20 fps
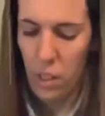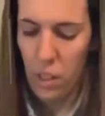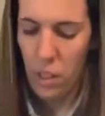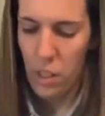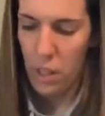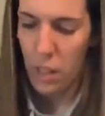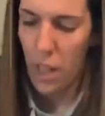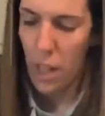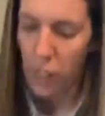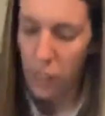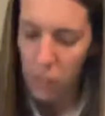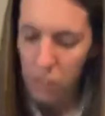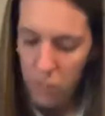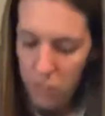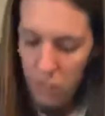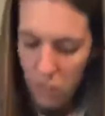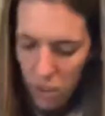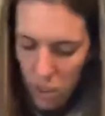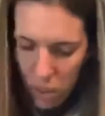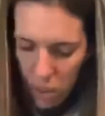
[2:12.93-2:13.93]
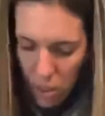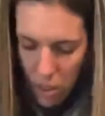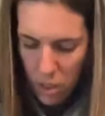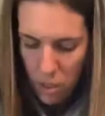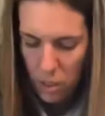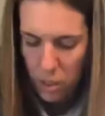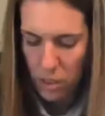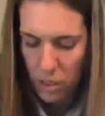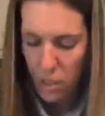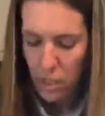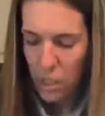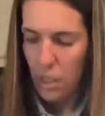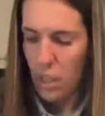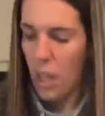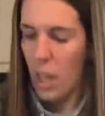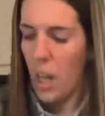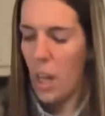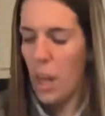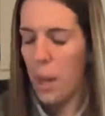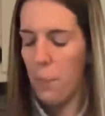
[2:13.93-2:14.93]
Next,
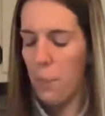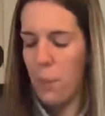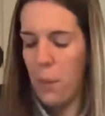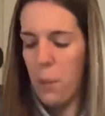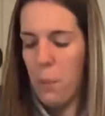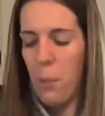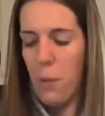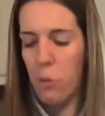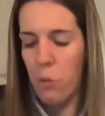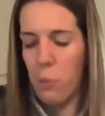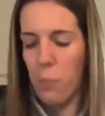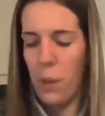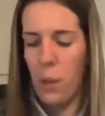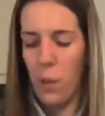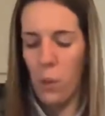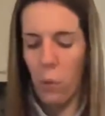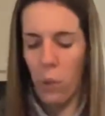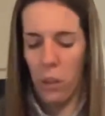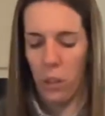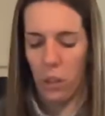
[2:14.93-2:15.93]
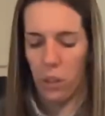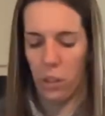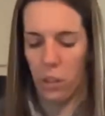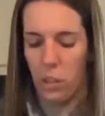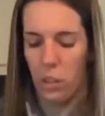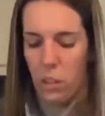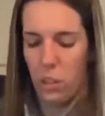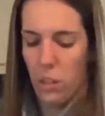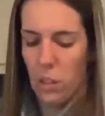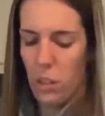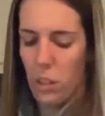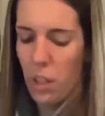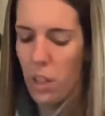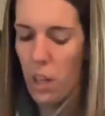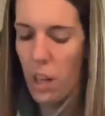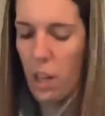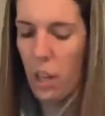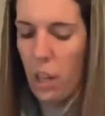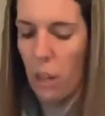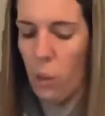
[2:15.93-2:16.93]
I'm going to measure my oil,
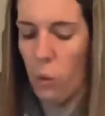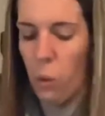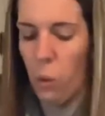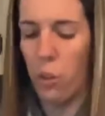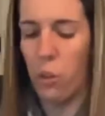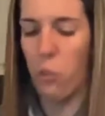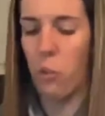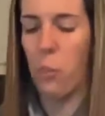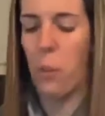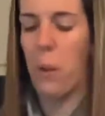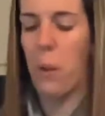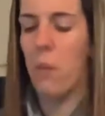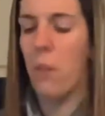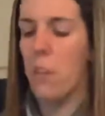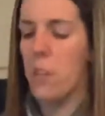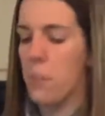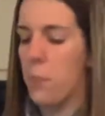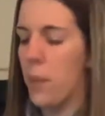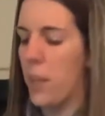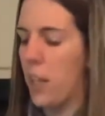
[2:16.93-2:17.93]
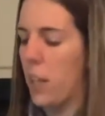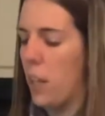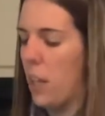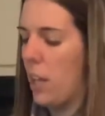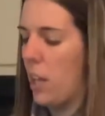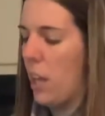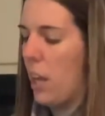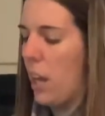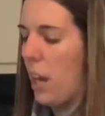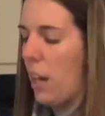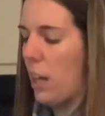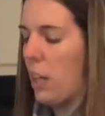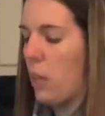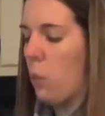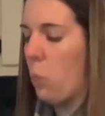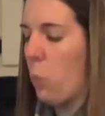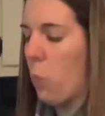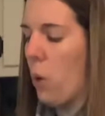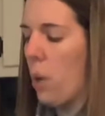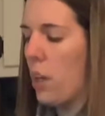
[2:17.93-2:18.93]
and according to my recipe, I need
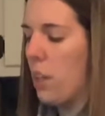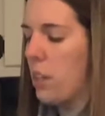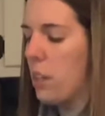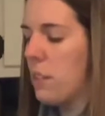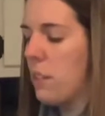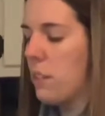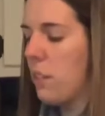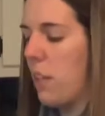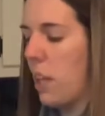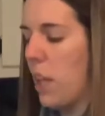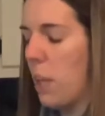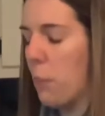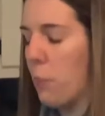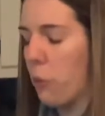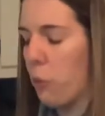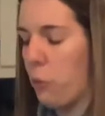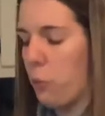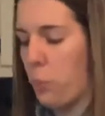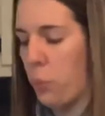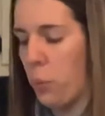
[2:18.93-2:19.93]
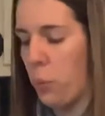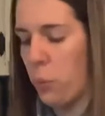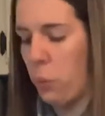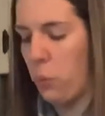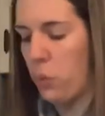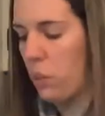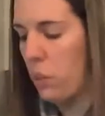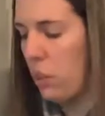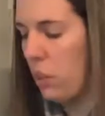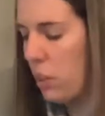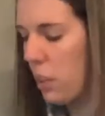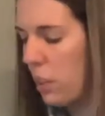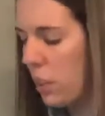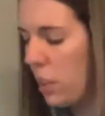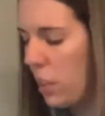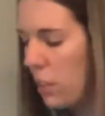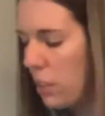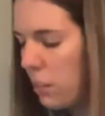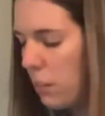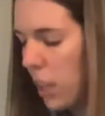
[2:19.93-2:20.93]
1 tablespoon.
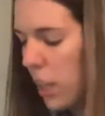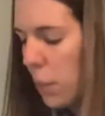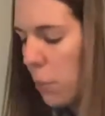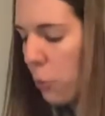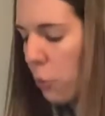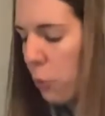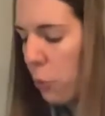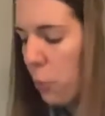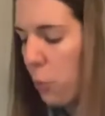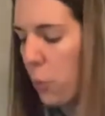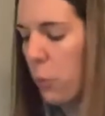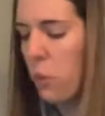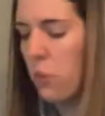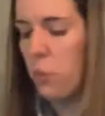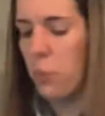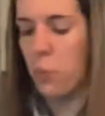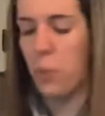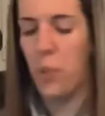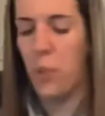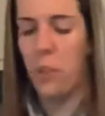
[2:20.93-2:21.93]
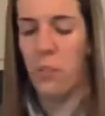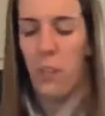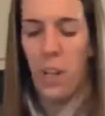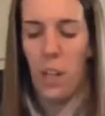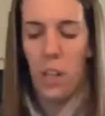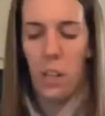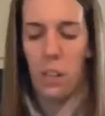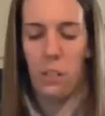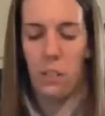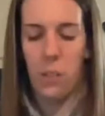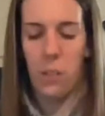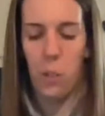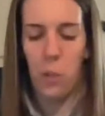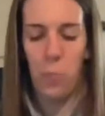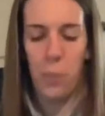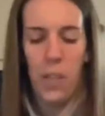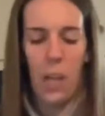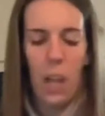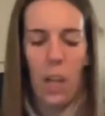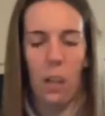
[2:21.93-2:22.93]
Tablespoon is abbreviated
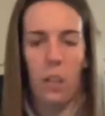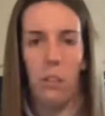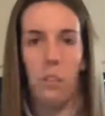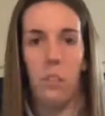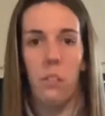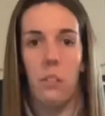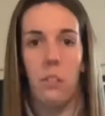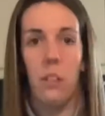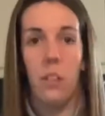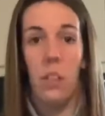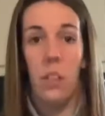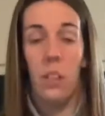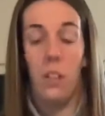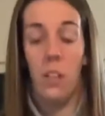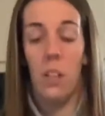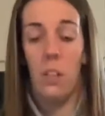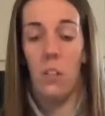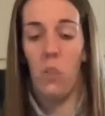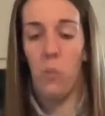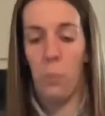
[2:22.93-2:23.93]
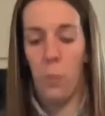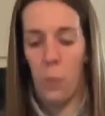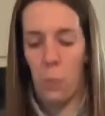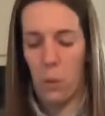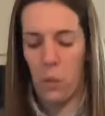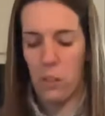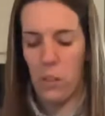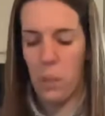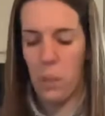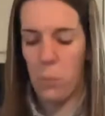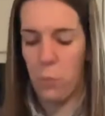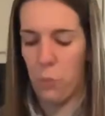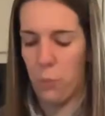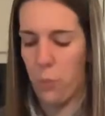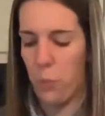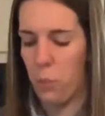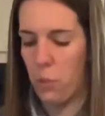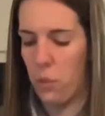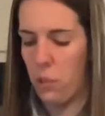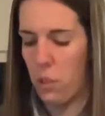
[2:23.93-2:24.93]
TBS. This is my 1
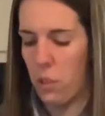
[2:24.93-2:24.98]
tablespoon.